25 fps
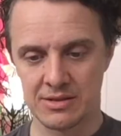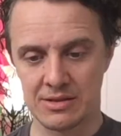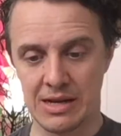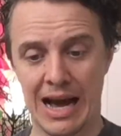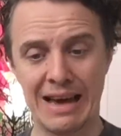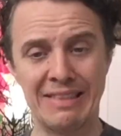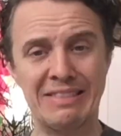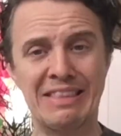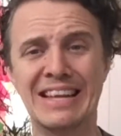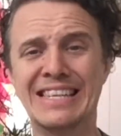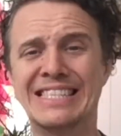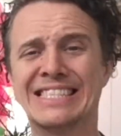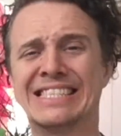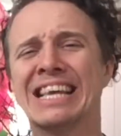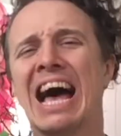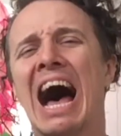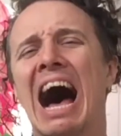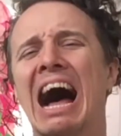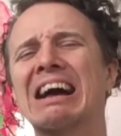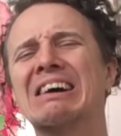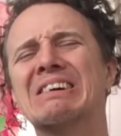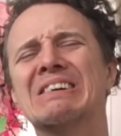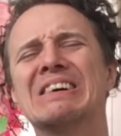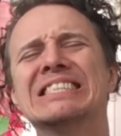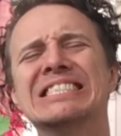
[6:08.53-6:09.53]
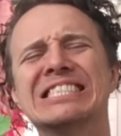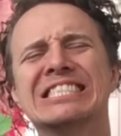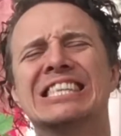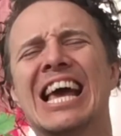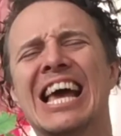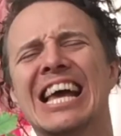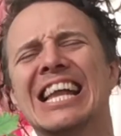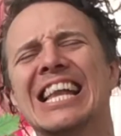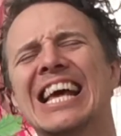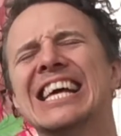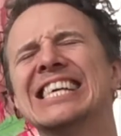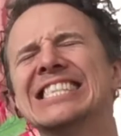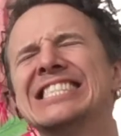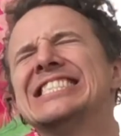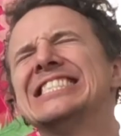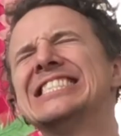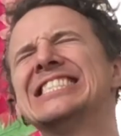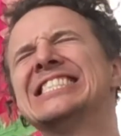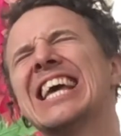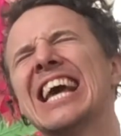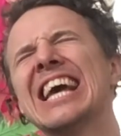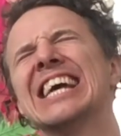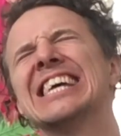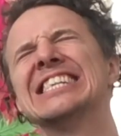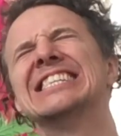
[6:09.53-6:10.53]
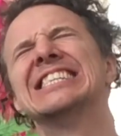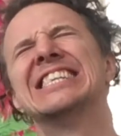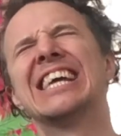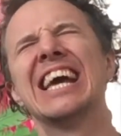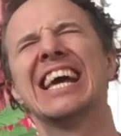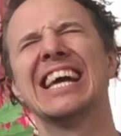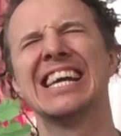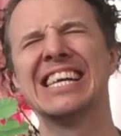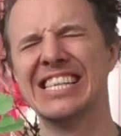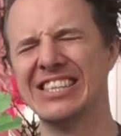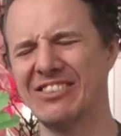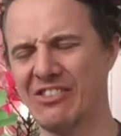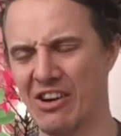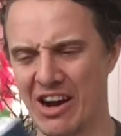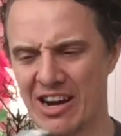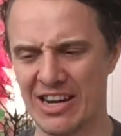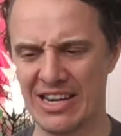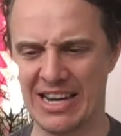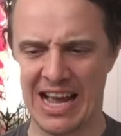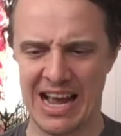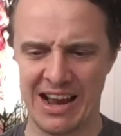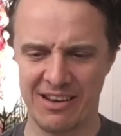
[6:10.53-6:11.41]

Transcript: And the time machine is sinking, cried